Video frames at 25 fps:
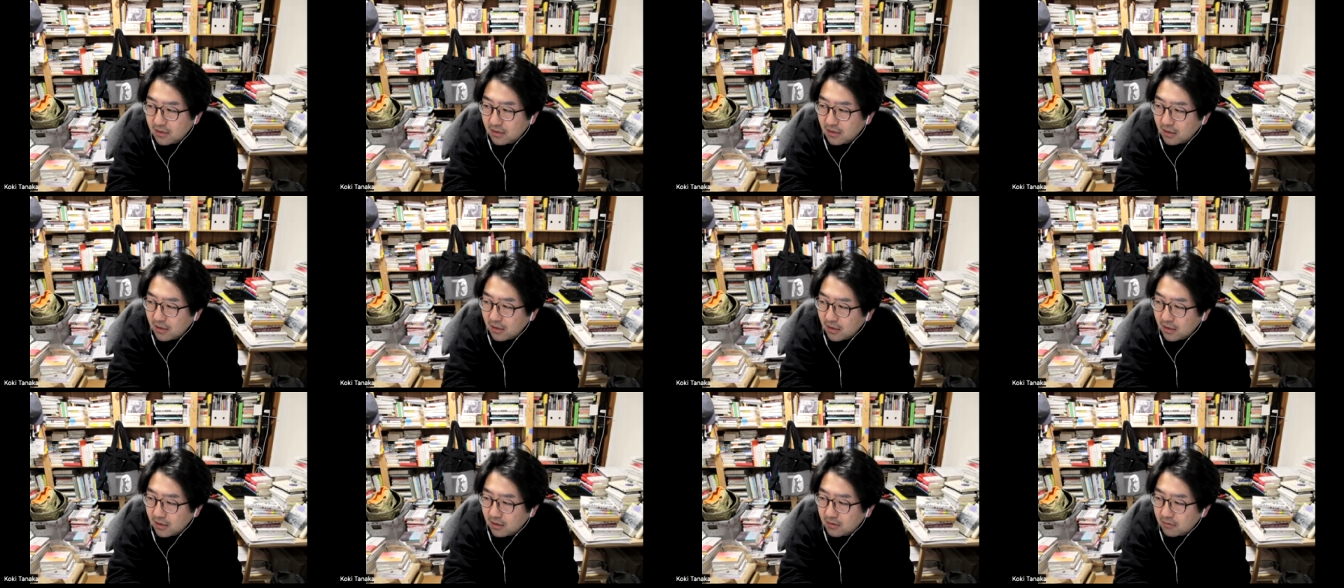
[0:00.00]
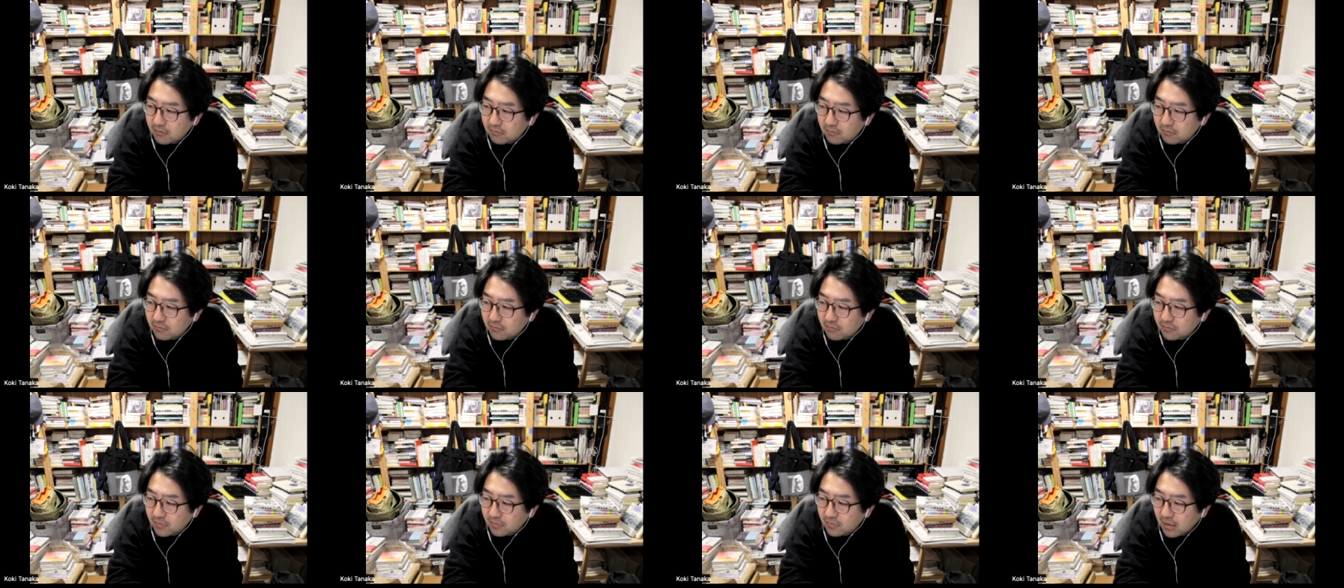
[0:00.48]

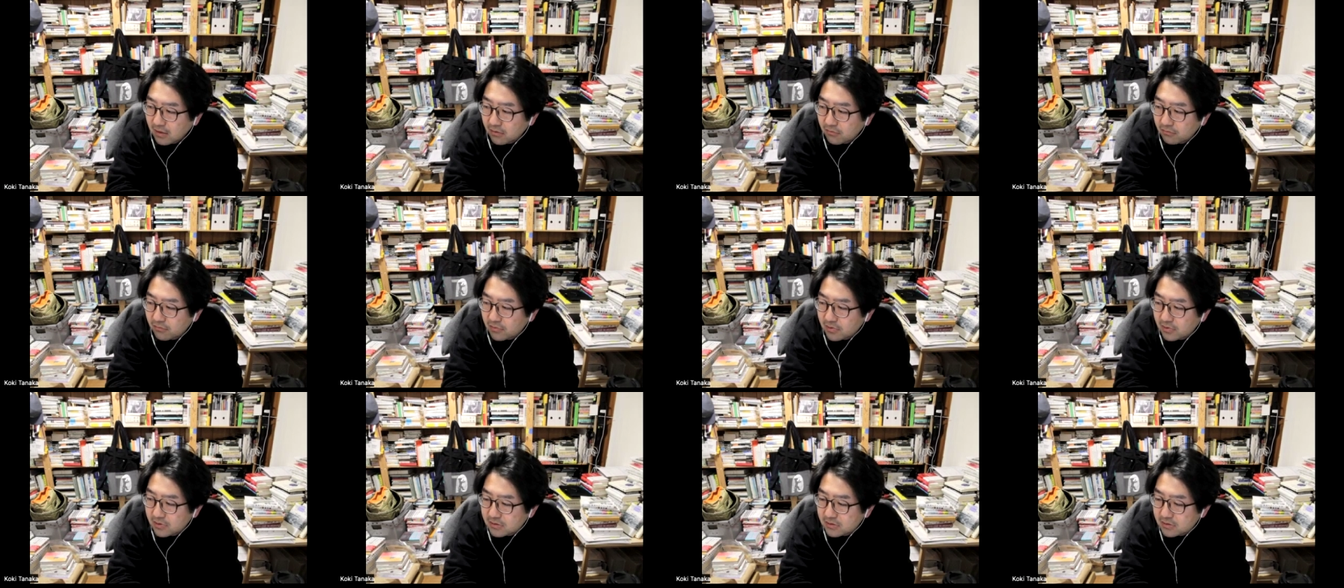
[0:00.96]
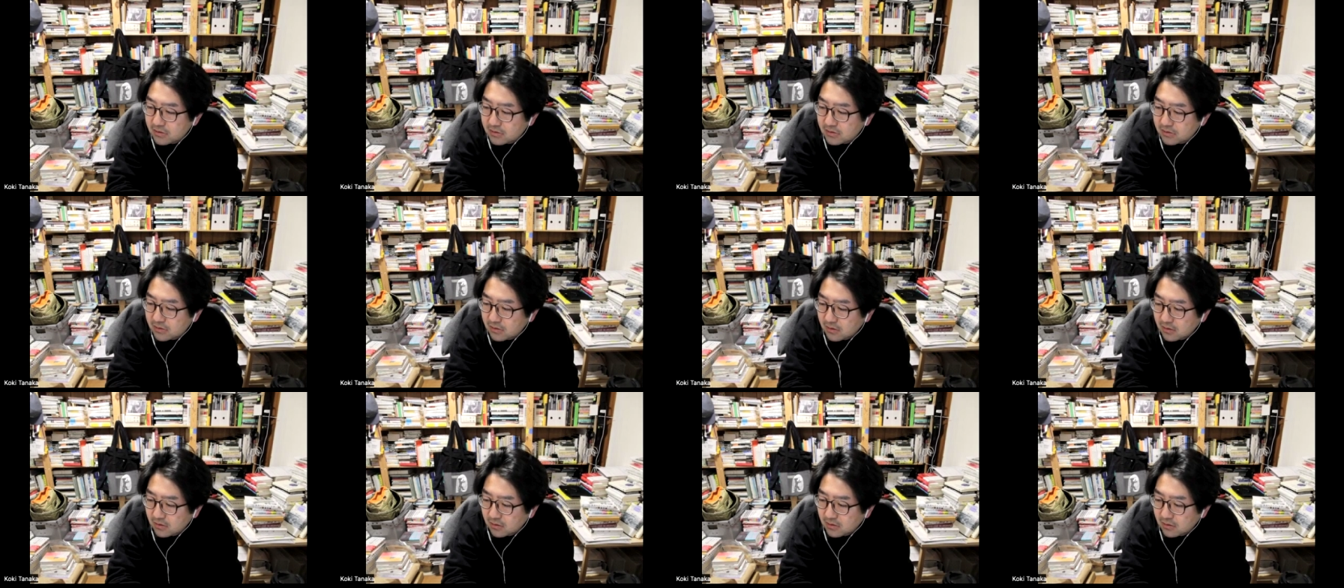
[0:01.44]

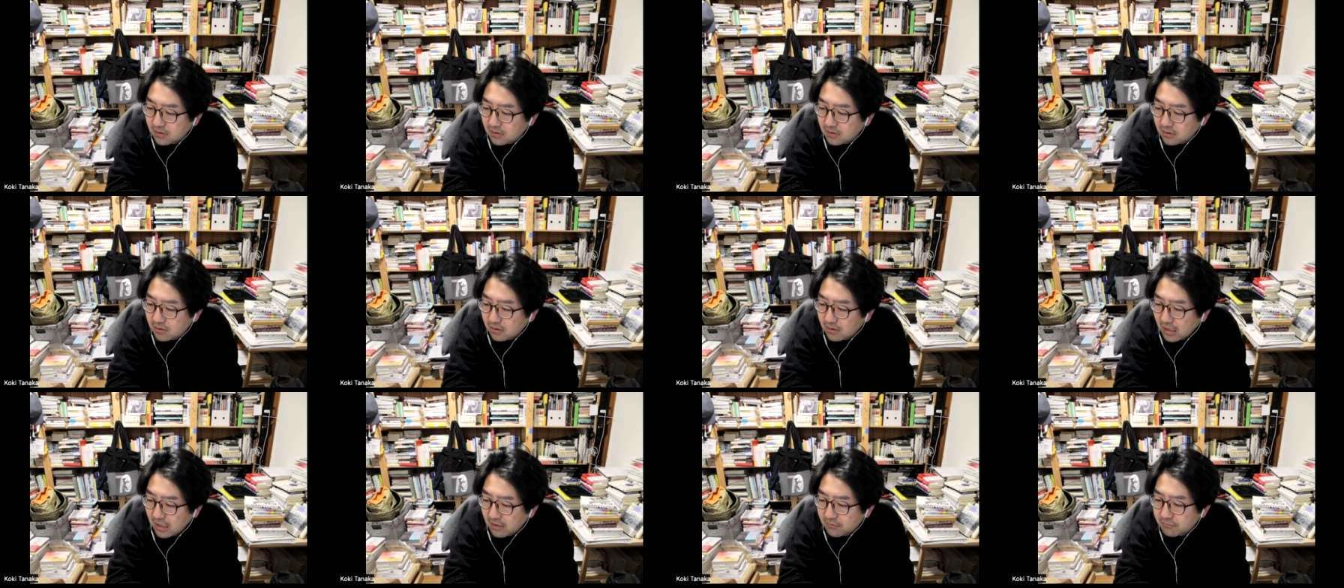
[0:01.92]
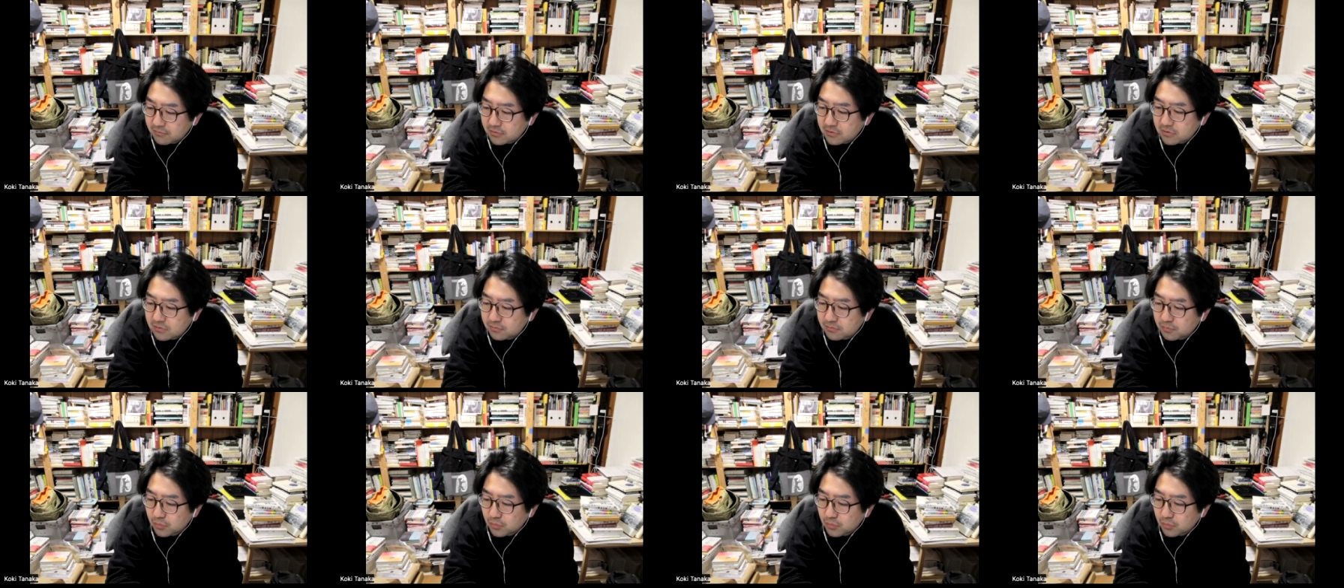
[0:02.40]
I would